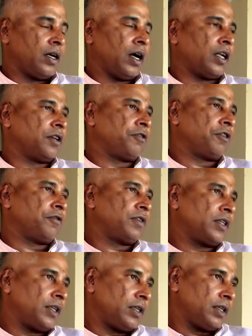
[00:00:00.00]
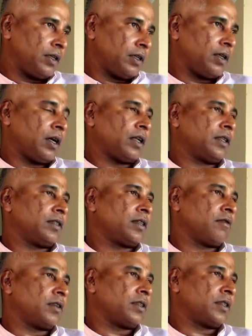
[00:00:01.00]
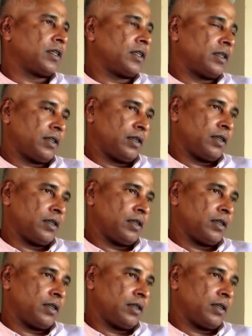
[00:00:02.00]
under 15, under 17,